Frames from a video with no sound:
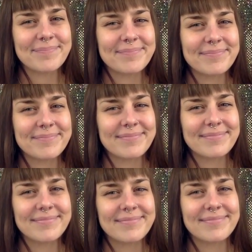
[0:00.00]

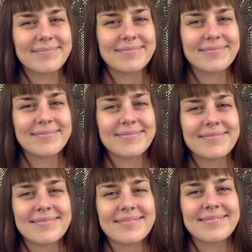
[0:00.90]

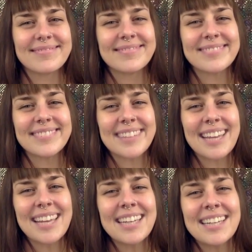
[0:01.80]
(no one is talking)